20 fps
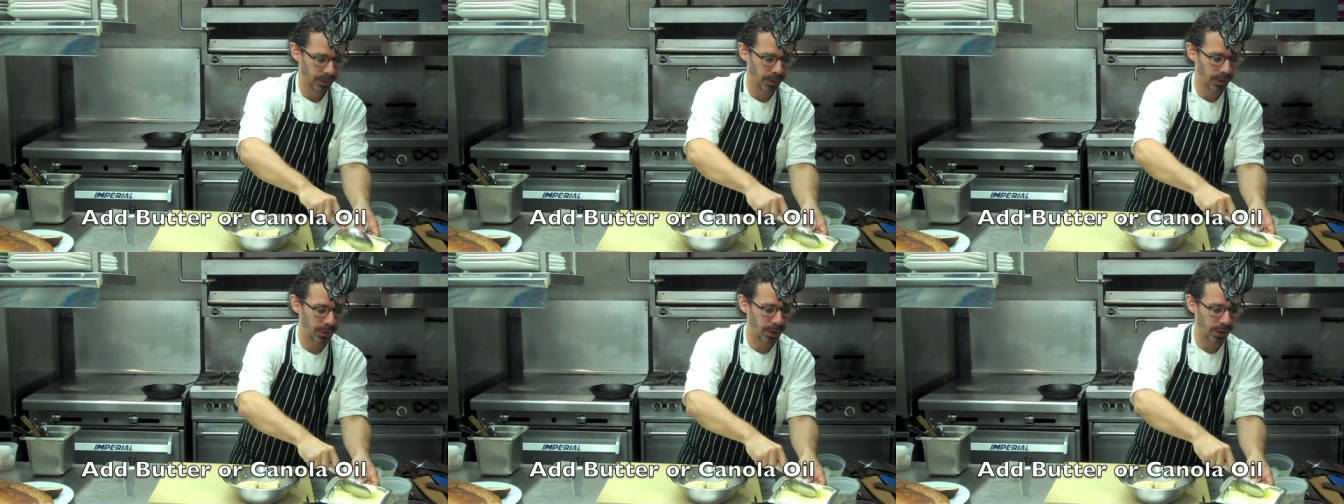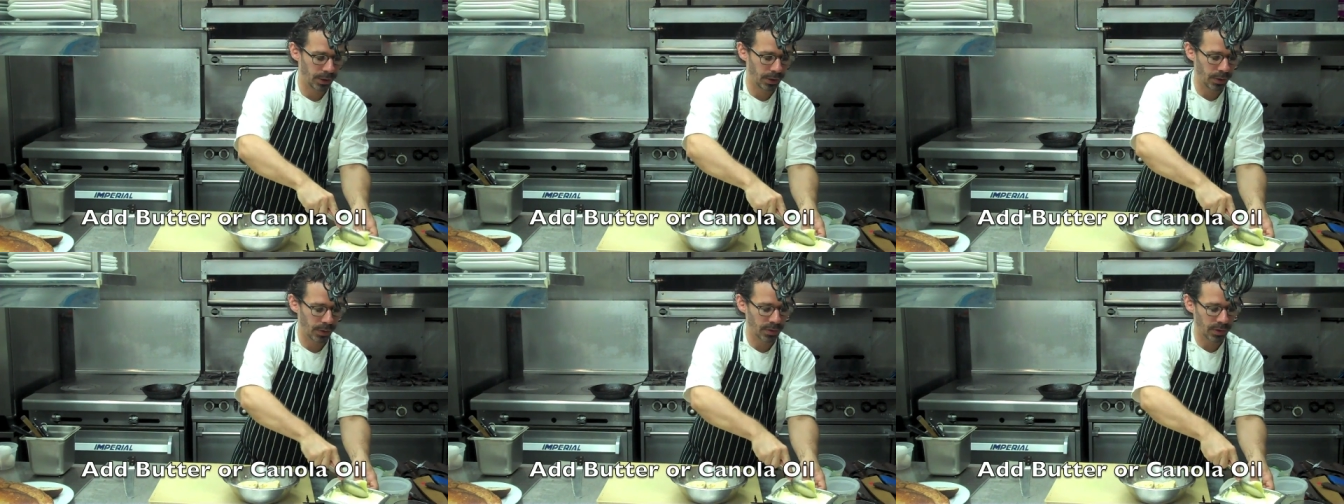You
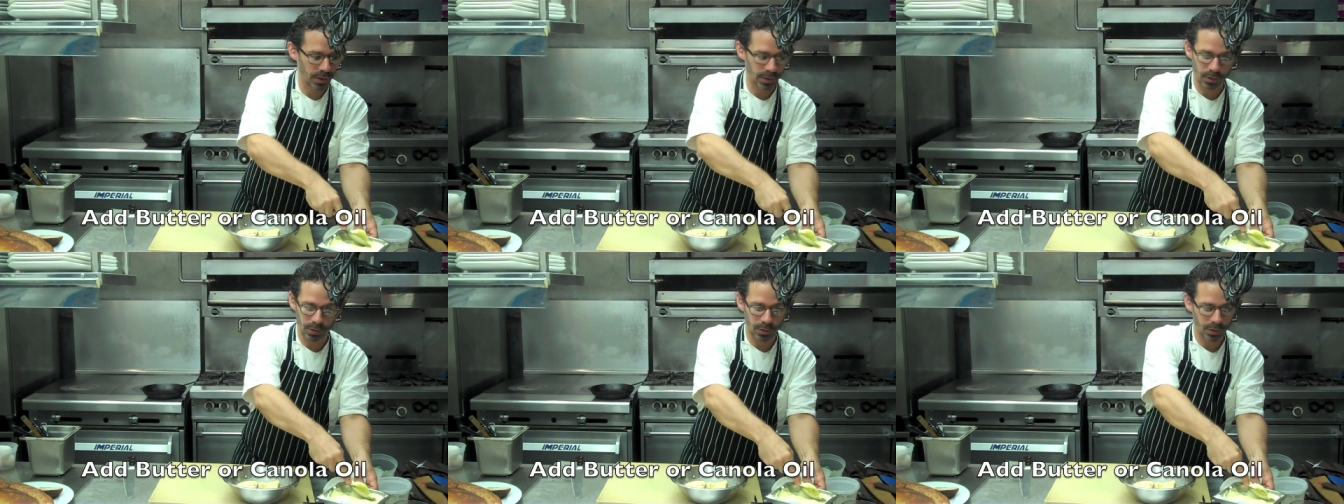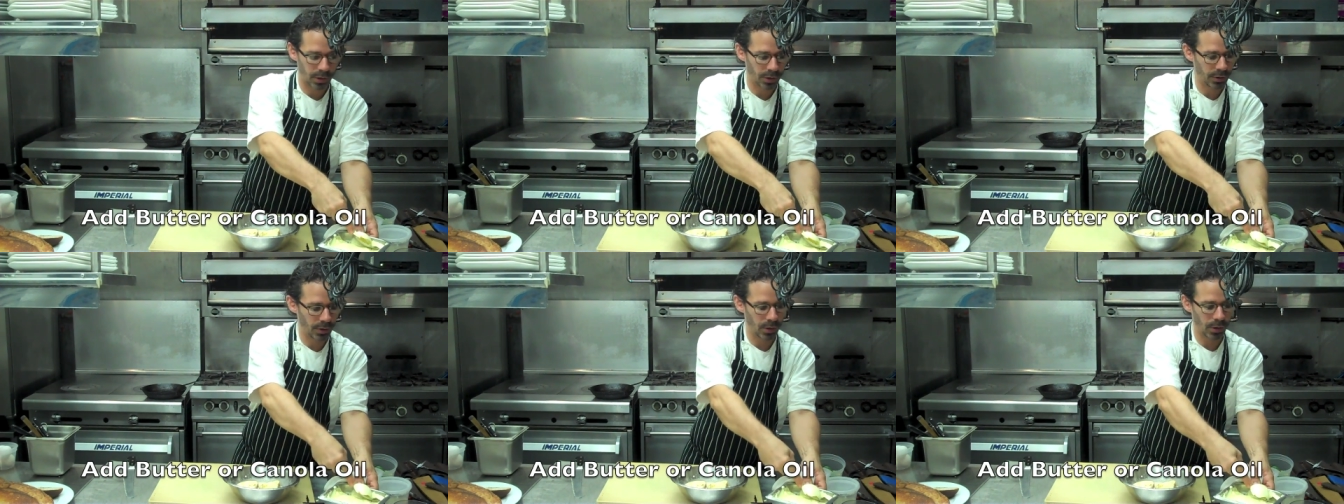can use a little
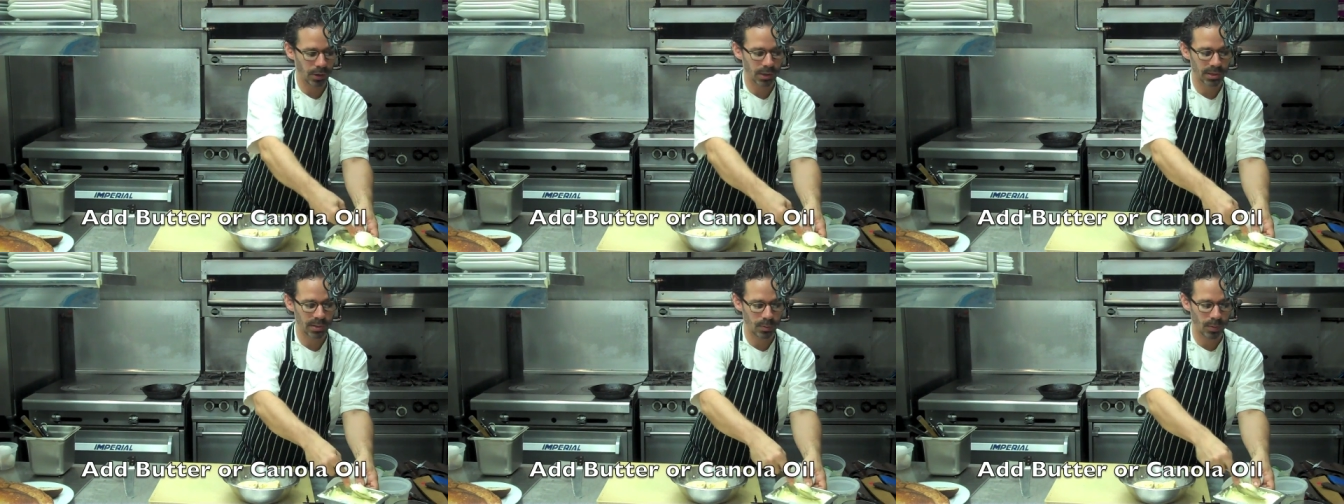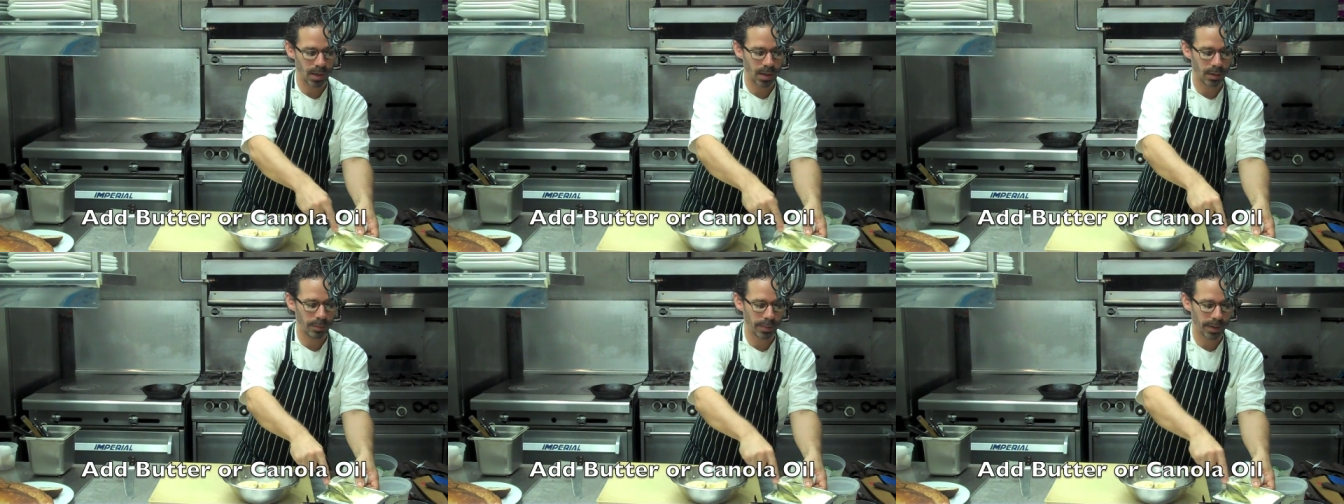canola as
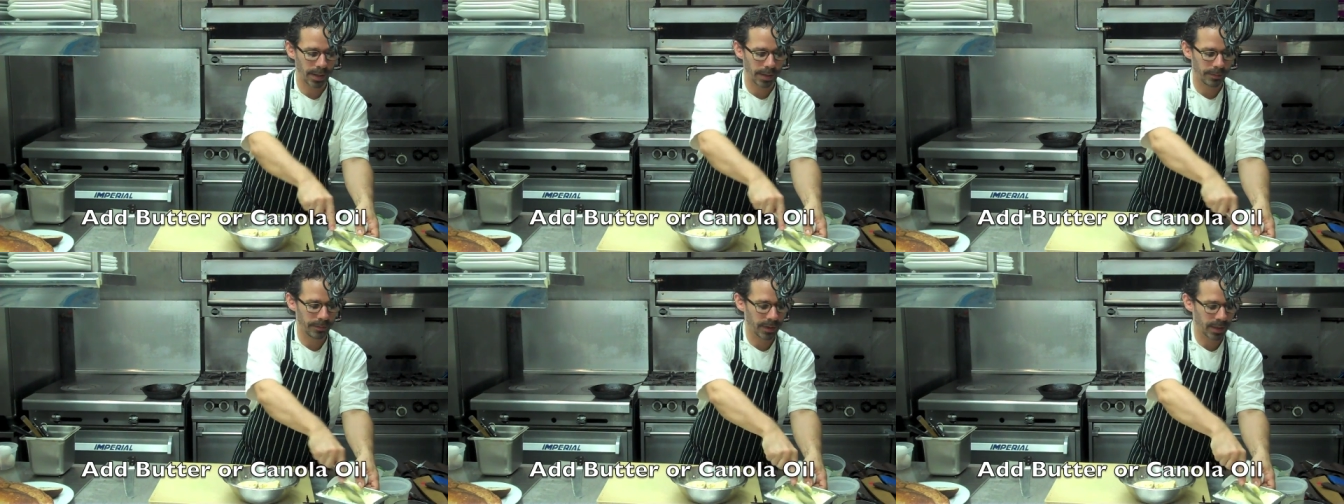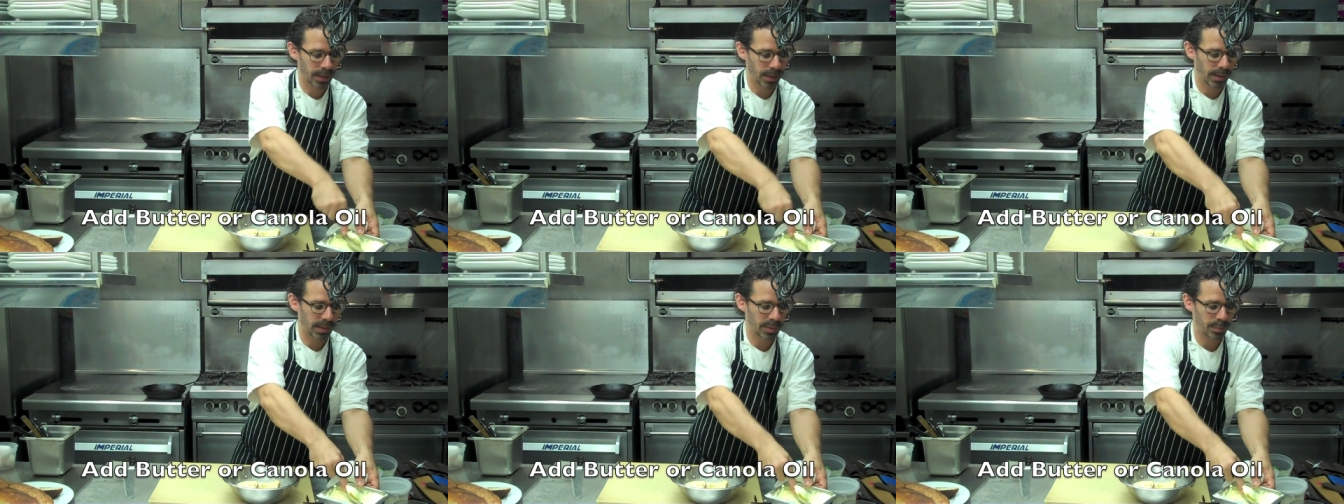well, but
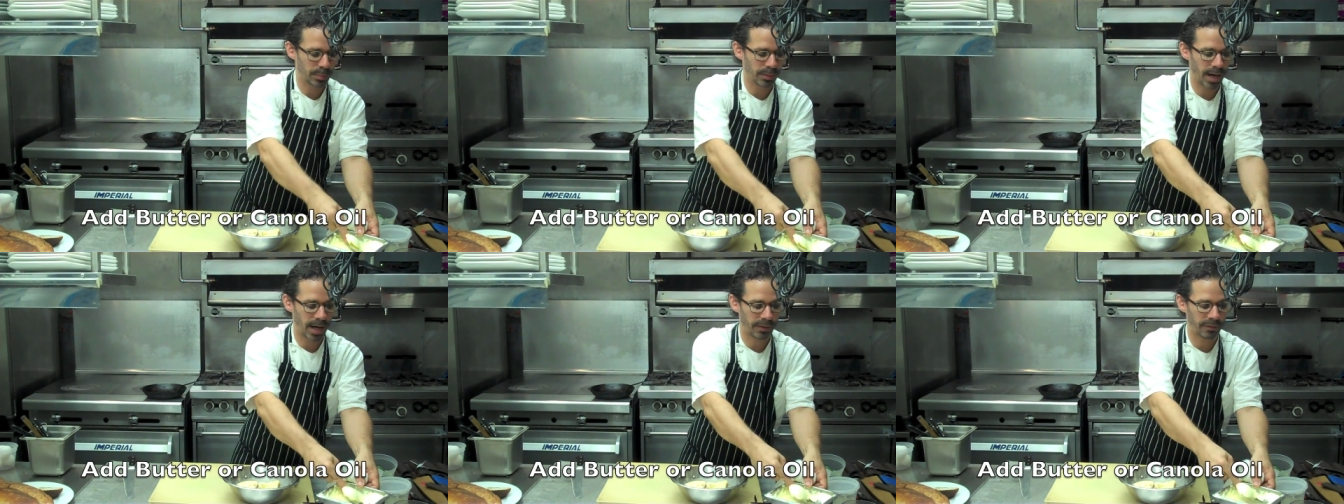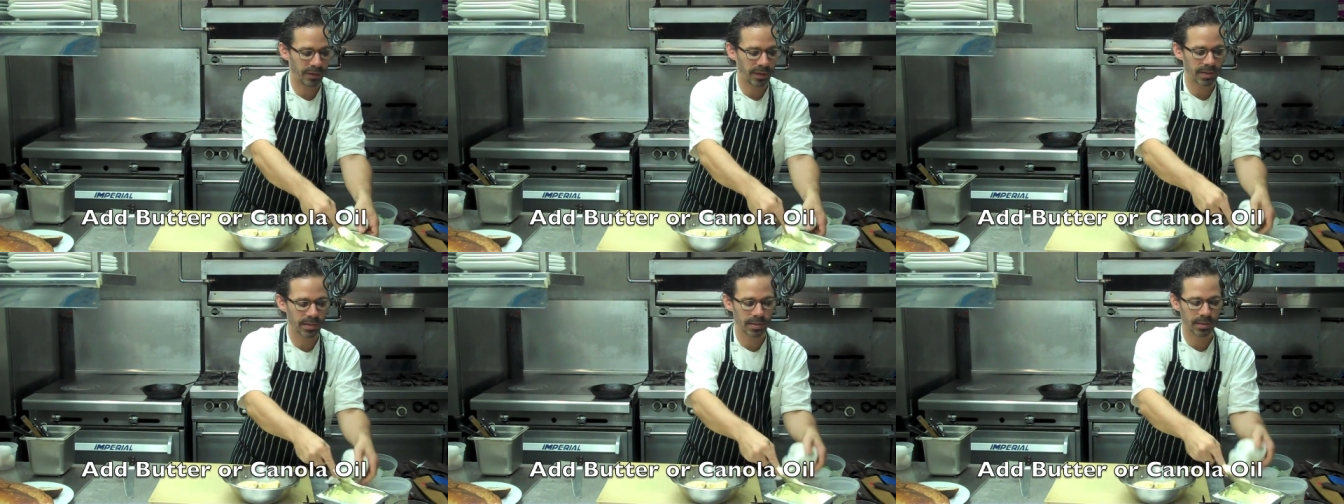it's
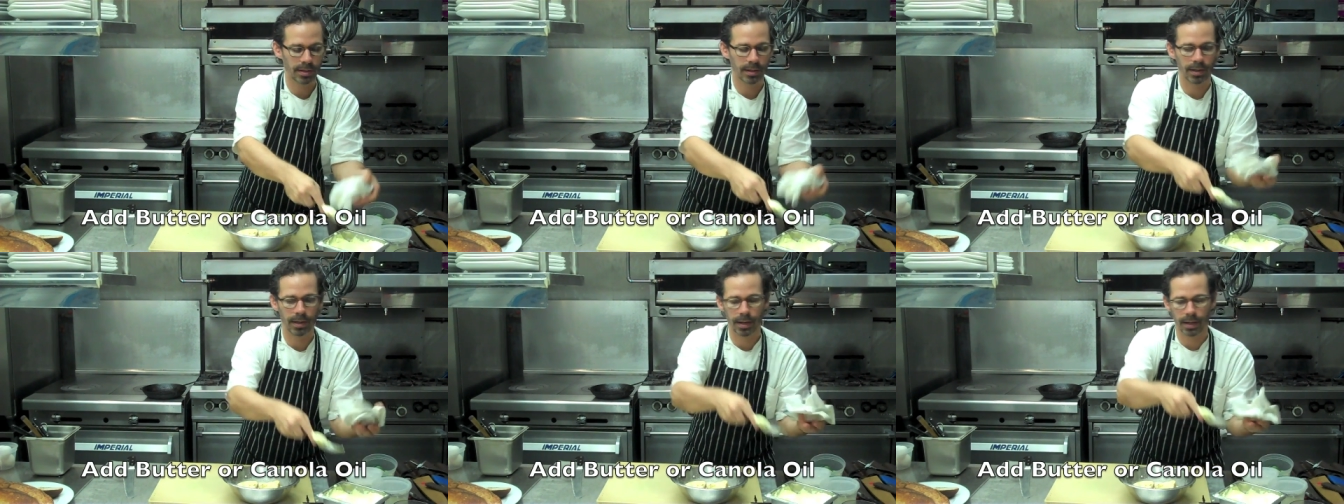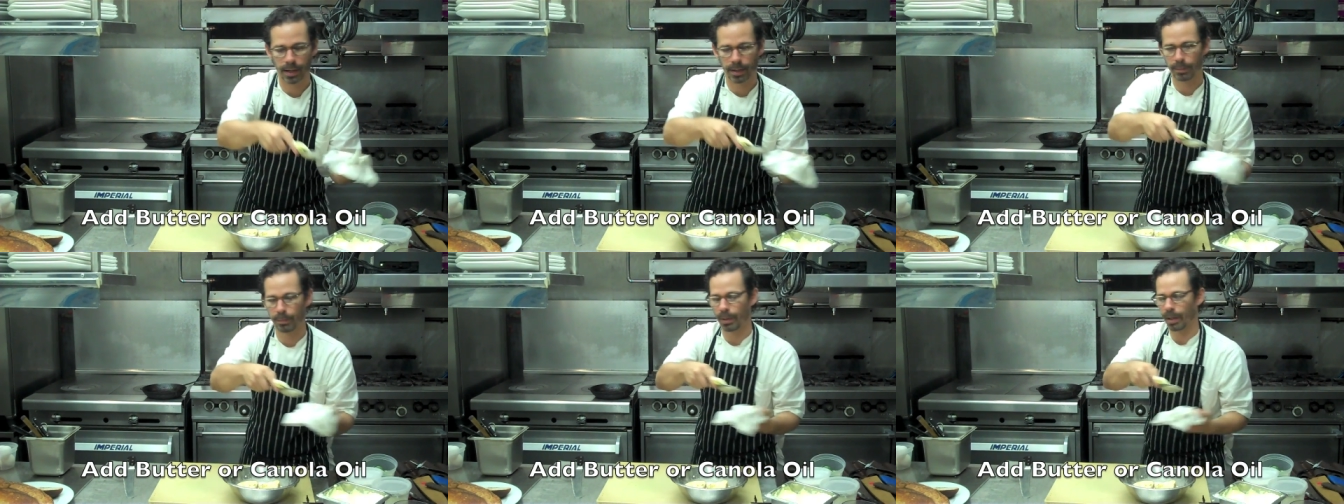breakfast
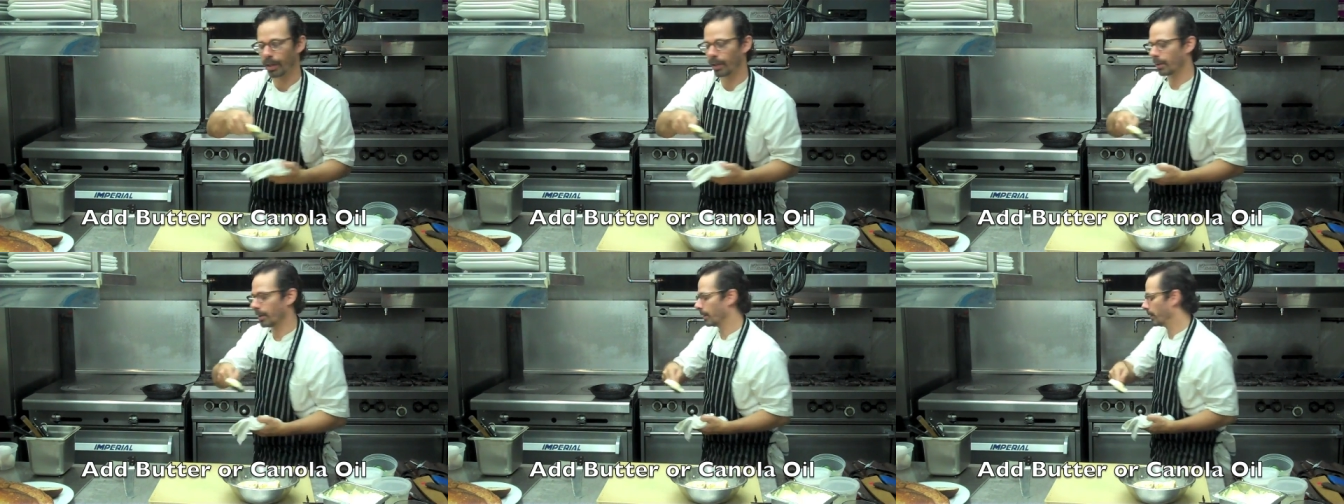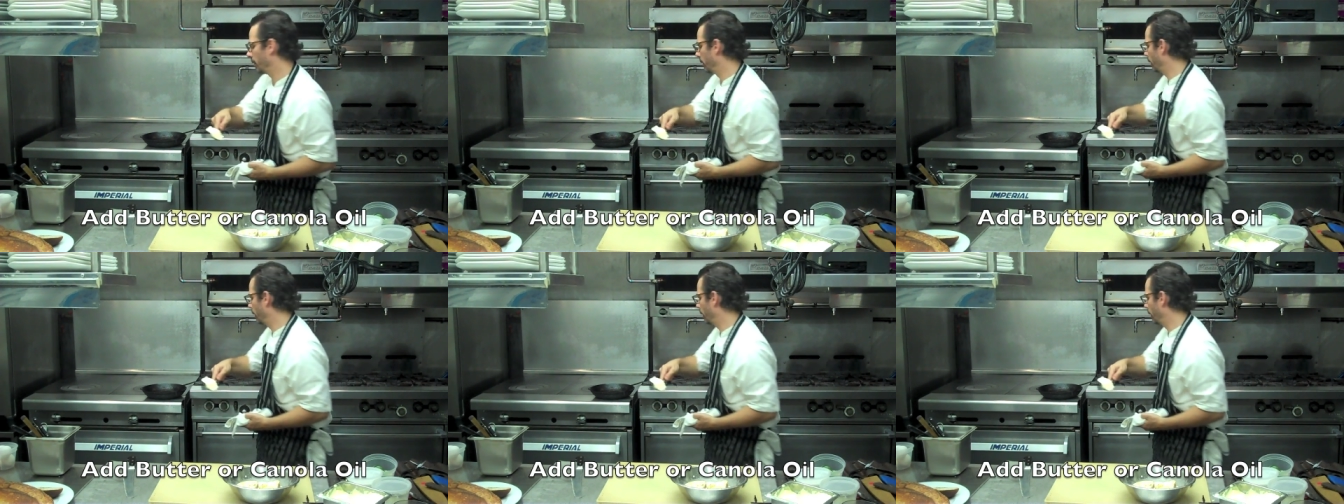and butter